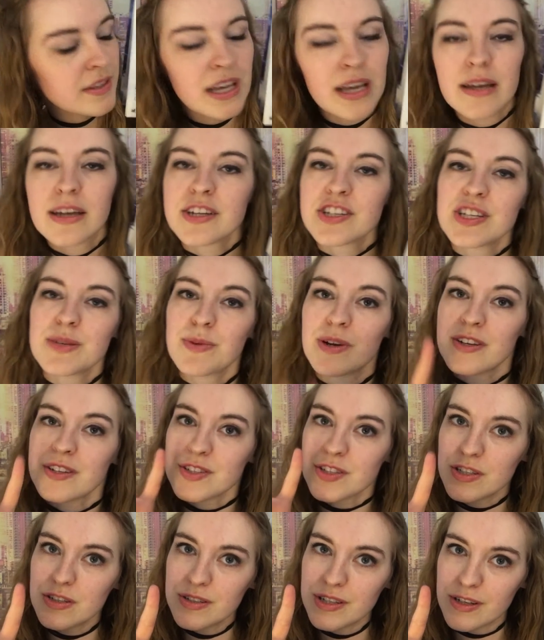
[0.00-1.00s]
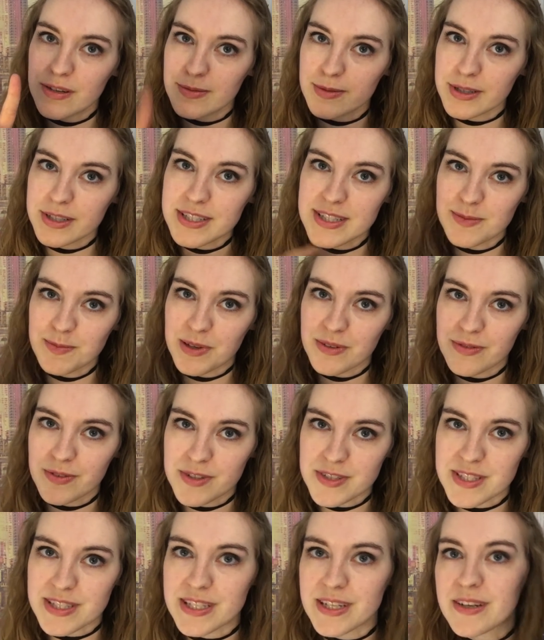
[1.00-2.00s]
I actually brought 2 yearbooks in my
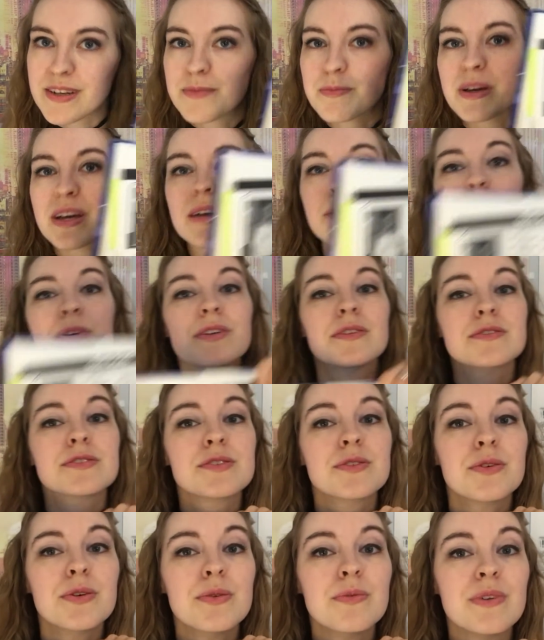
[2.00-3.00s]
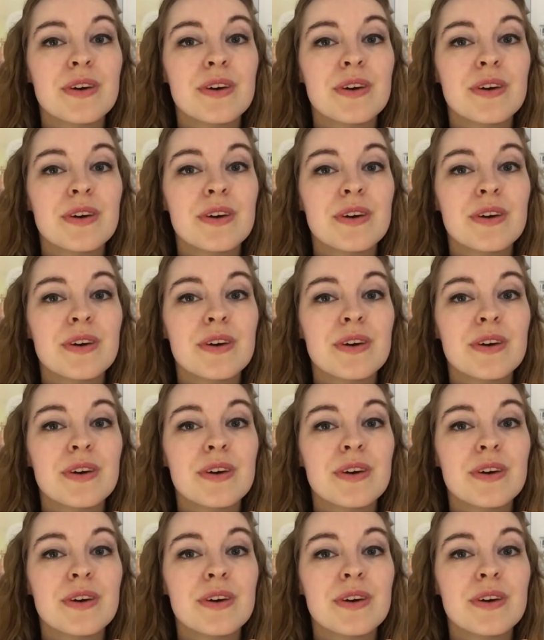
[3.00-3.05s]
first year, my middle school